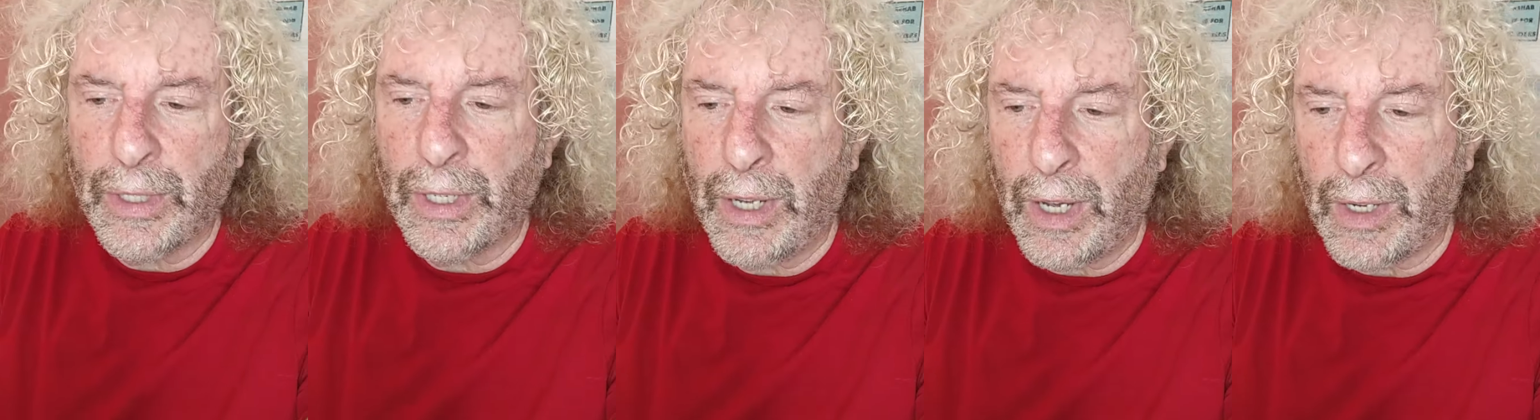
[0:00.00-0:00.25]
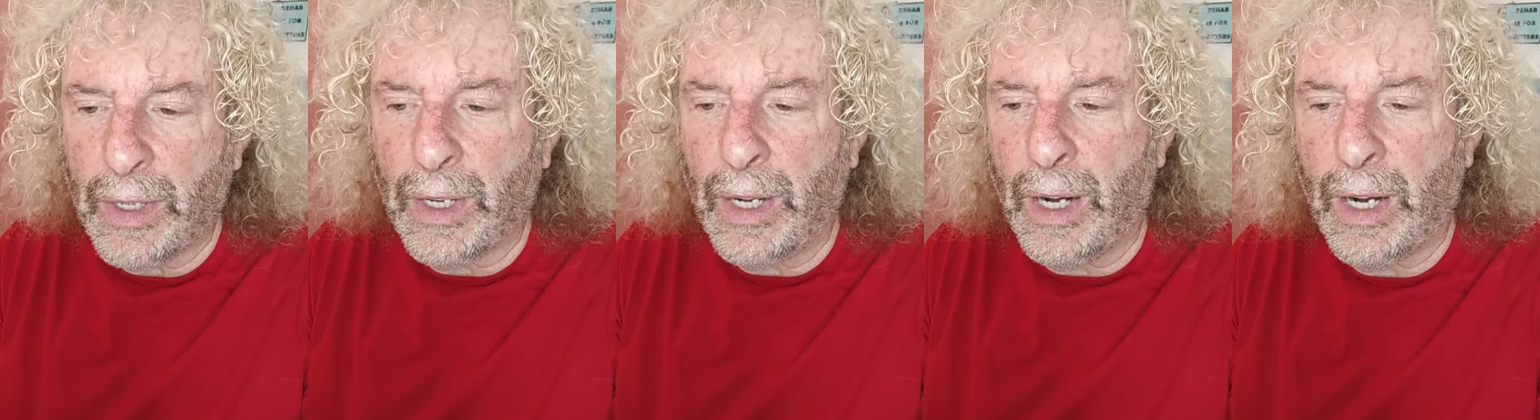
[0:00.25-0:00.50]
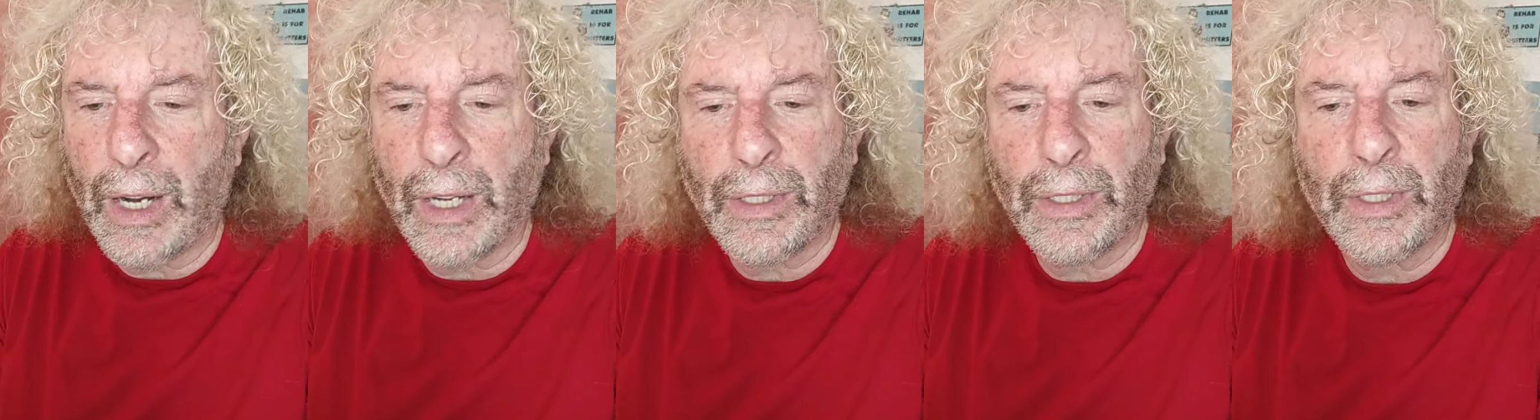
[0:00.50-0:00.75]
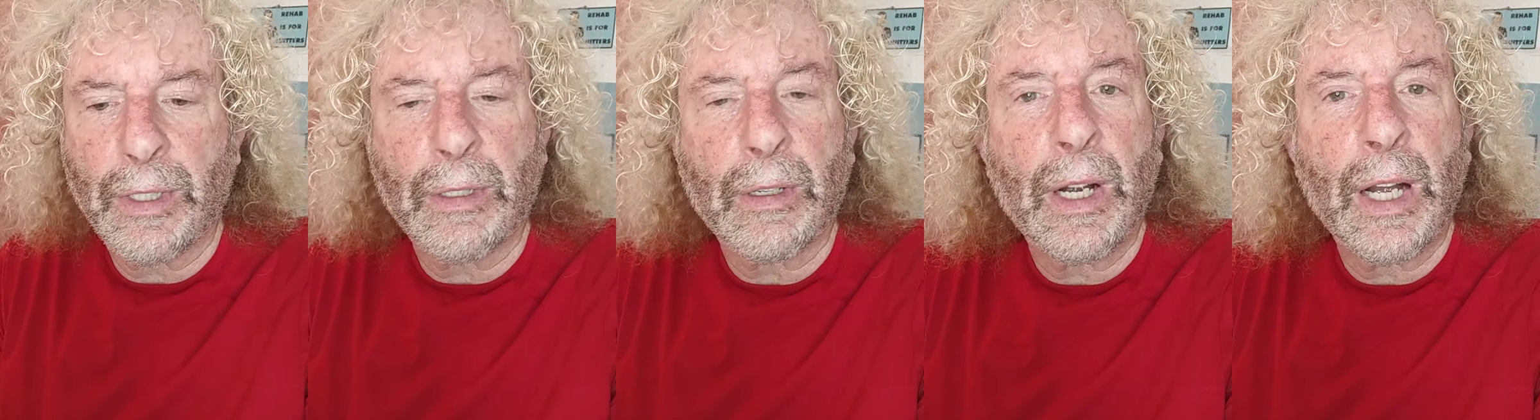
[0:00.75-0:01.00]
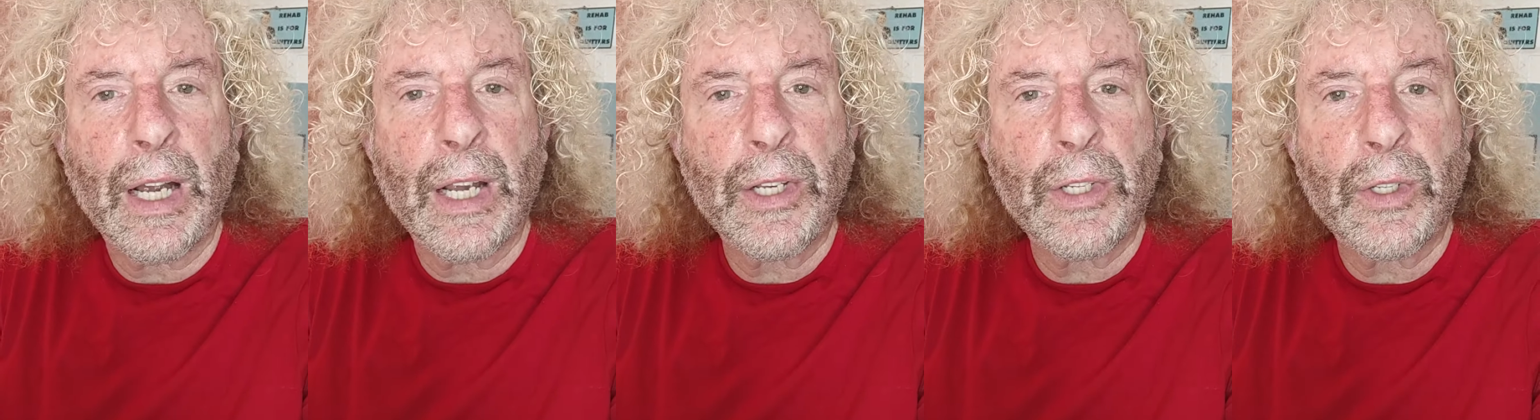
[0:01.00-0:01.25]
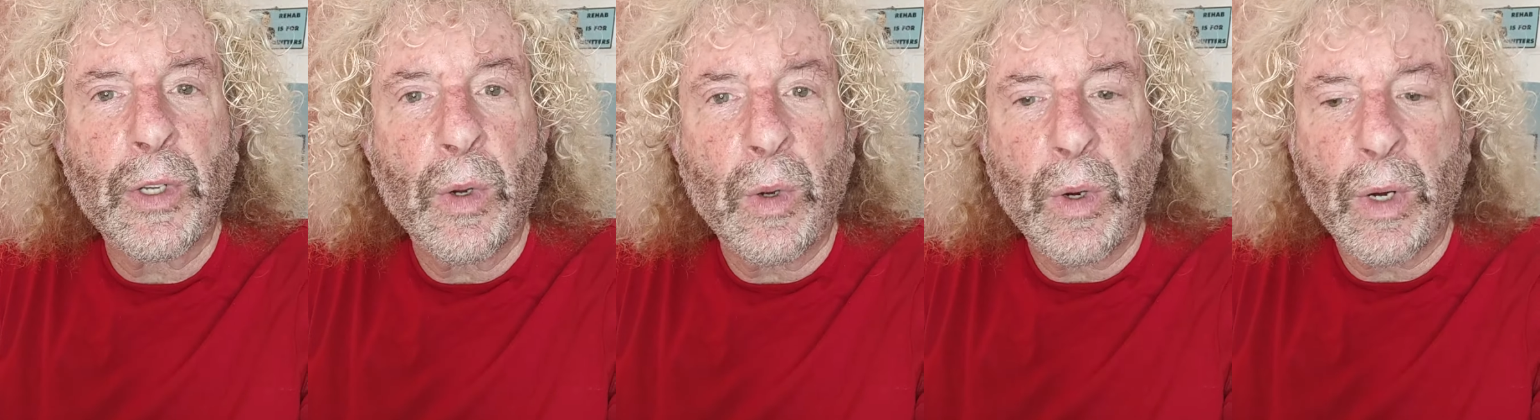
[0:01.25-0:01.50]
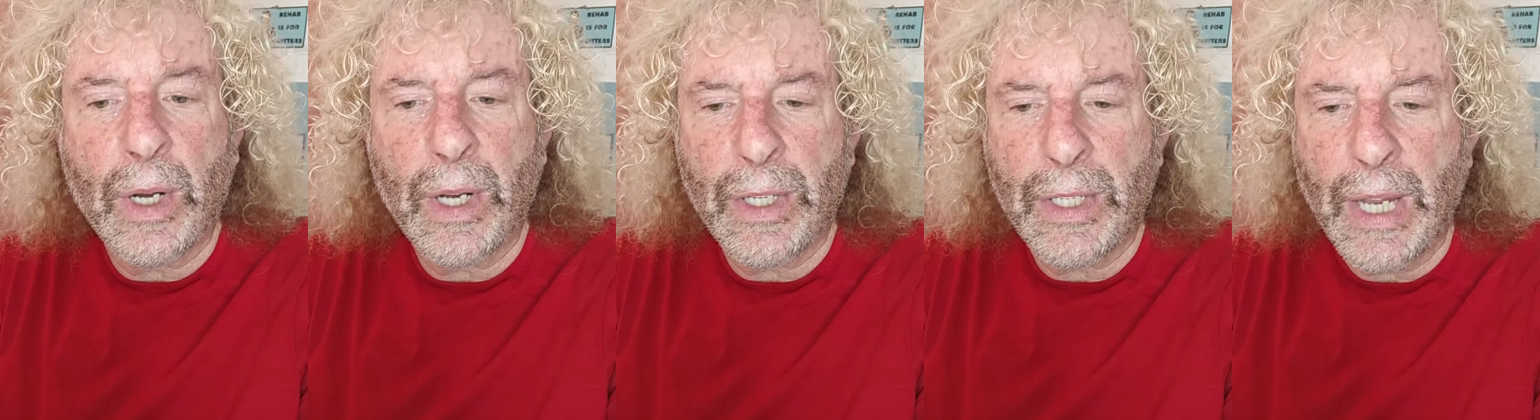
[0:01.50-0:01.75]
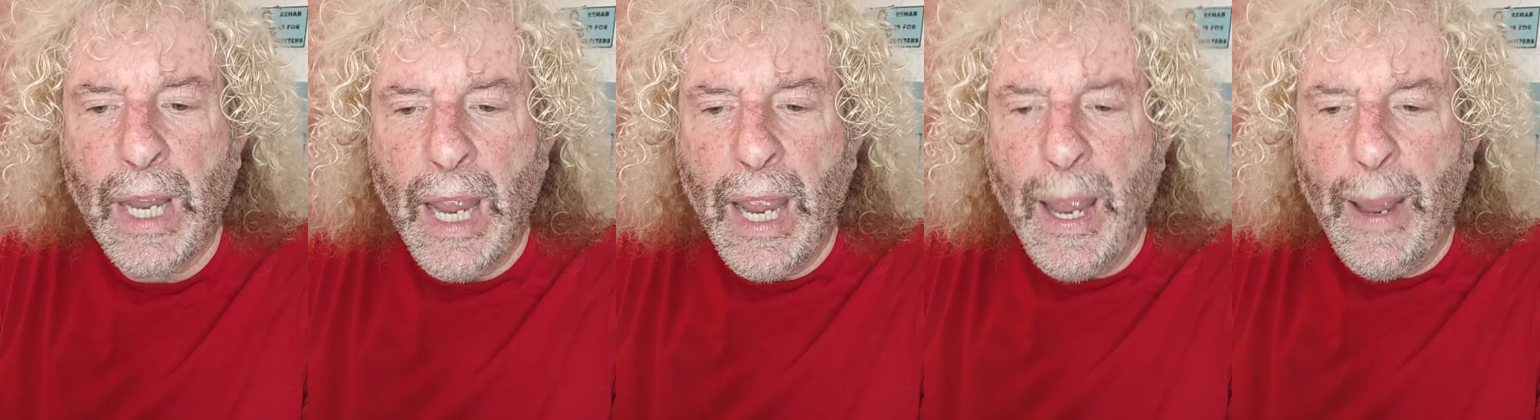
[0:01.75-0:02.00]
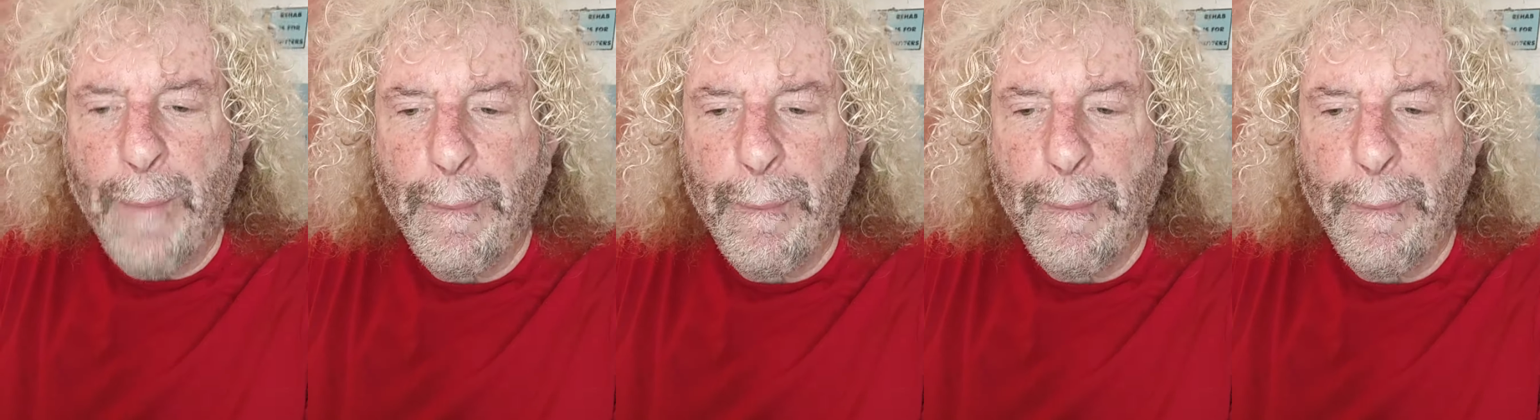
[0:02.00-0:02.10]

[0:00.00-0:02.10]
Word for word: and gutter guards and garage doors.